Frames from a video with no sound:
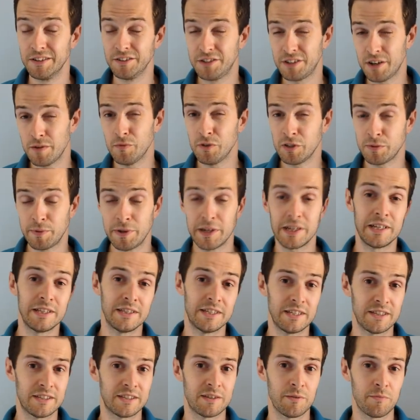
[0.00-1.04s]
Generally speaking,
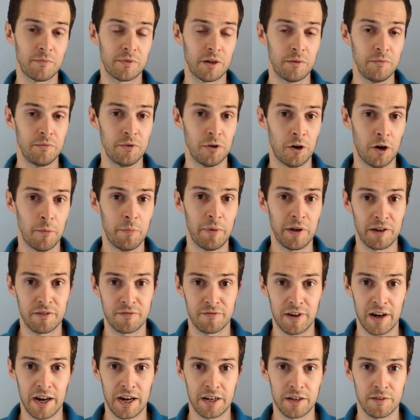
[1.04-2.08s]
this is something I'm not a big
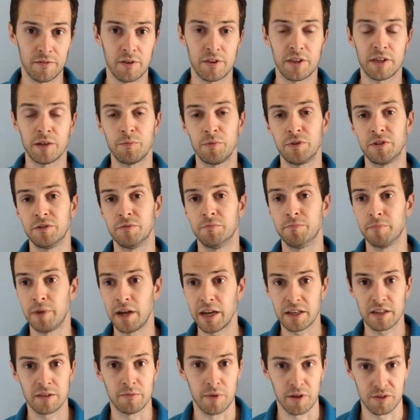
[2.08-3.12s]
fan of. I think we should
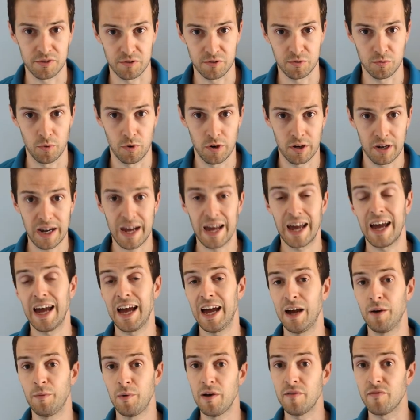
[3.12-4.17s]
make the muscles work.
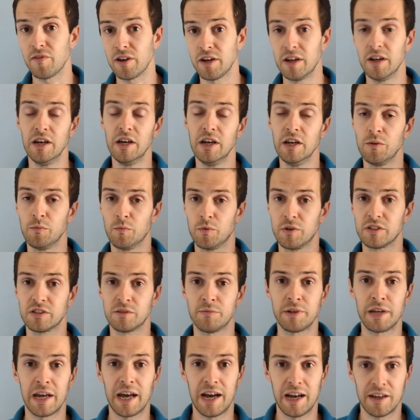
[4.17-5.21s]
However, when
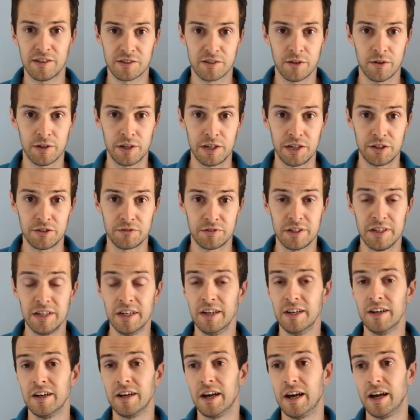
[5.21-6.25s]
somebody has got an injury
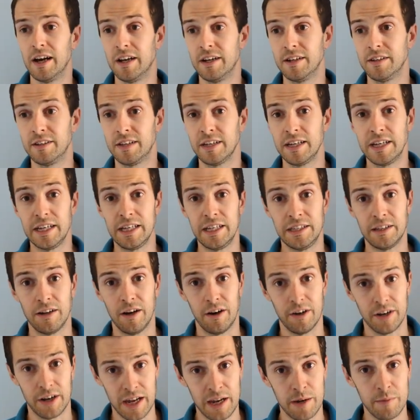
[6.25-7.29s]
and they're either
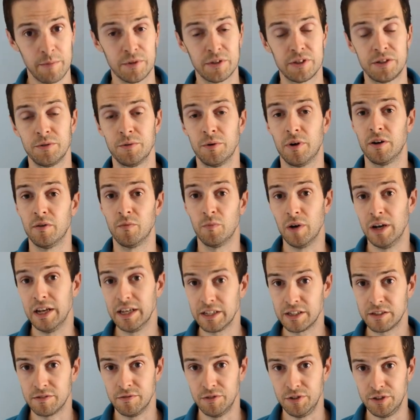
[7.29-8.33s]
unable to or unwilling
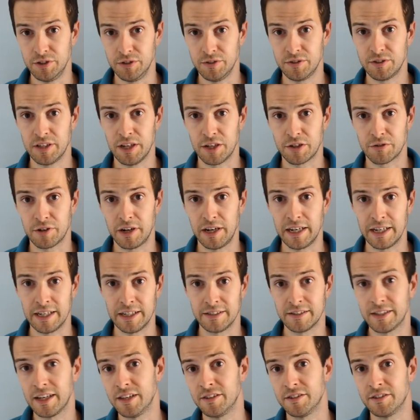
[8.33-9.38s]
to reduce their training
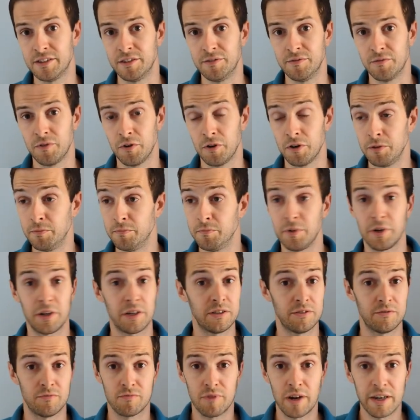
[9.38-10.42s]
intensity and volume because
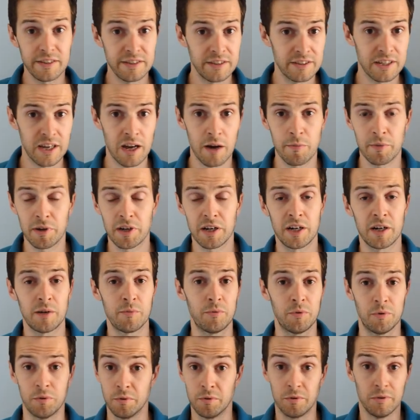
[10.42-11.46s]
a race is coming up
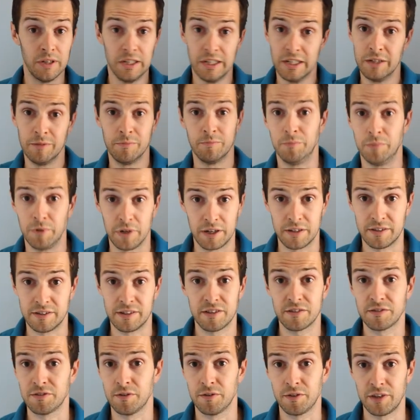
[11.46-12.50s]
or because
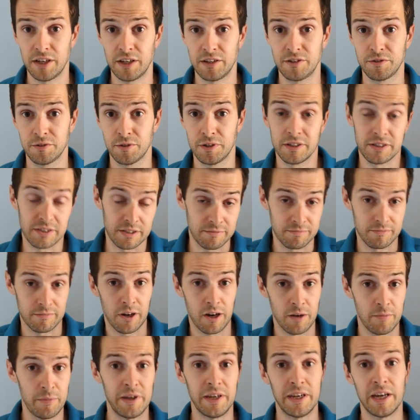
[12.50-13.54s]
that's not their choice and
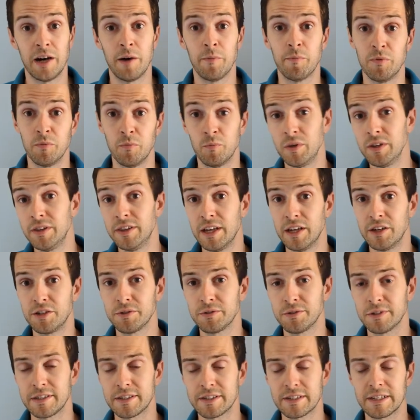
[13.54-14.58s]
I'm here to help them with their
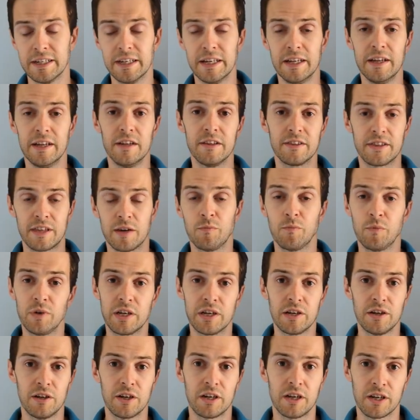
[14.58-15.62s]
choice, then we
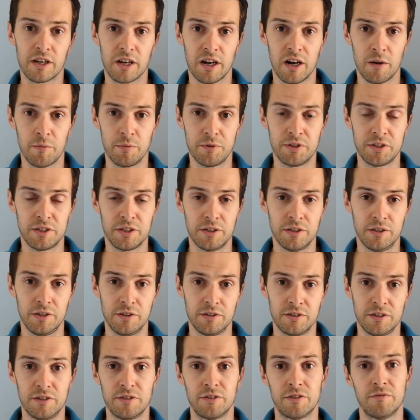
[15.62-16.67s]
can look at carbon shoe
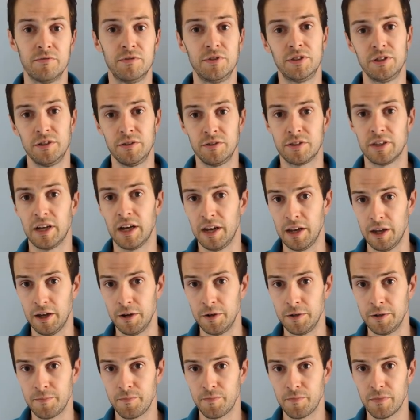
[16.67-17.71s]
usage to reduce that
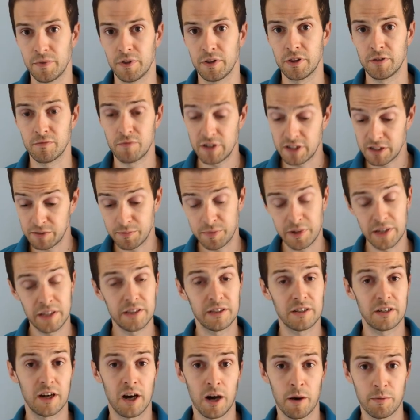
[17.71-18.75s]
load. The reason being
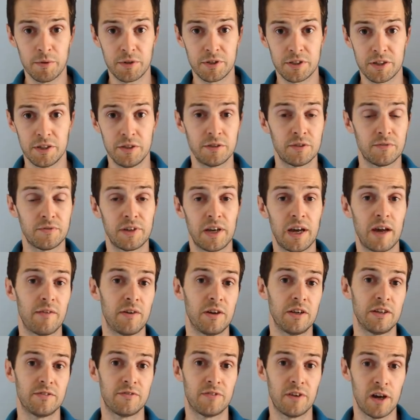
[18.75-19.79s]
that carbon shoes obviously have
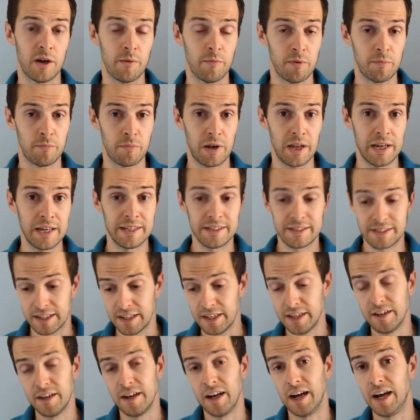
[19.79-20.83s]
a firmer plate
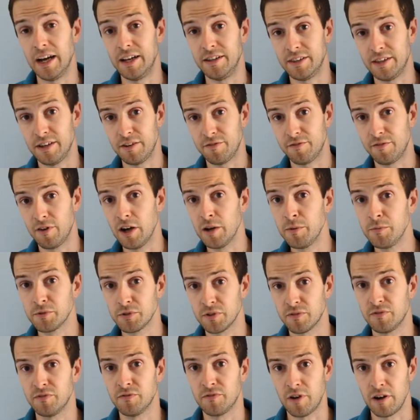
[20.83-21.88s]
and that foam is
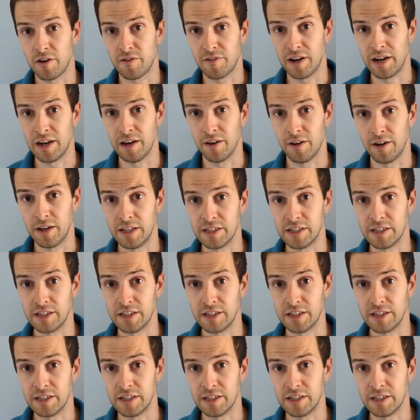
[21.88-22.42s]
often very, very light.